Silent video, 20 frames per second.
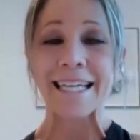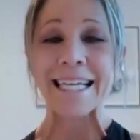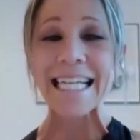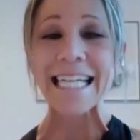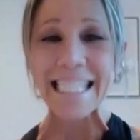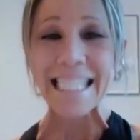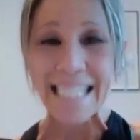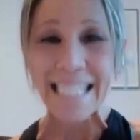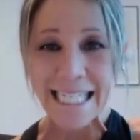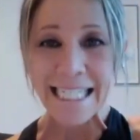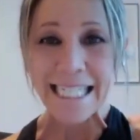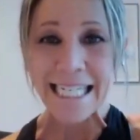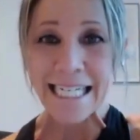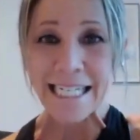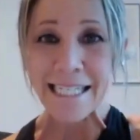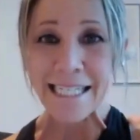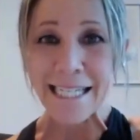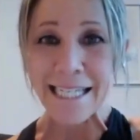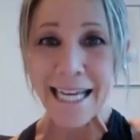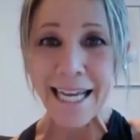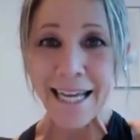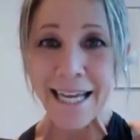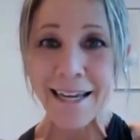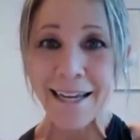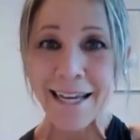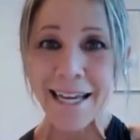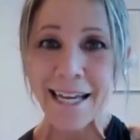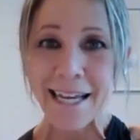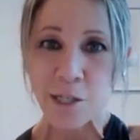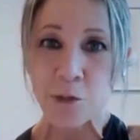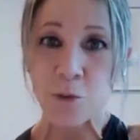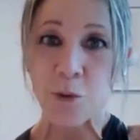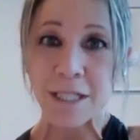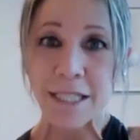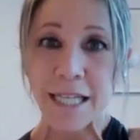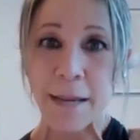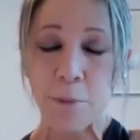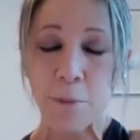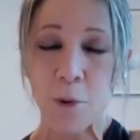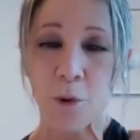consistency is
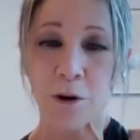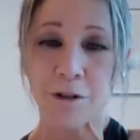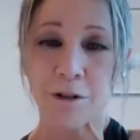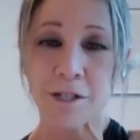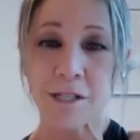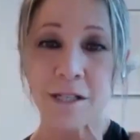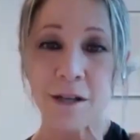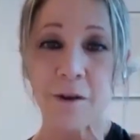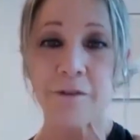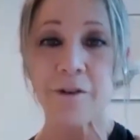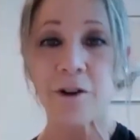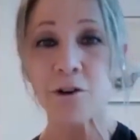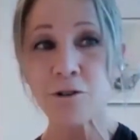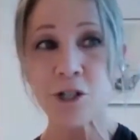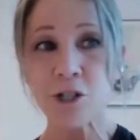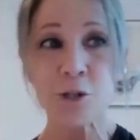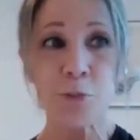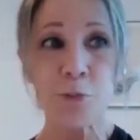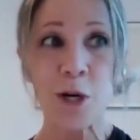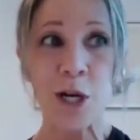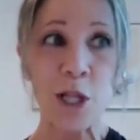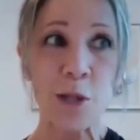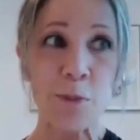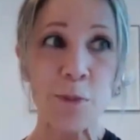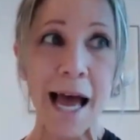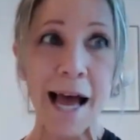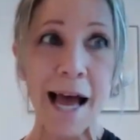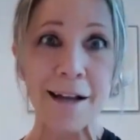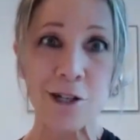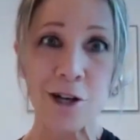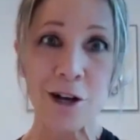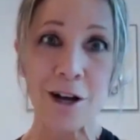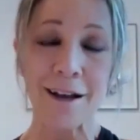really important. So if you're just putting the patch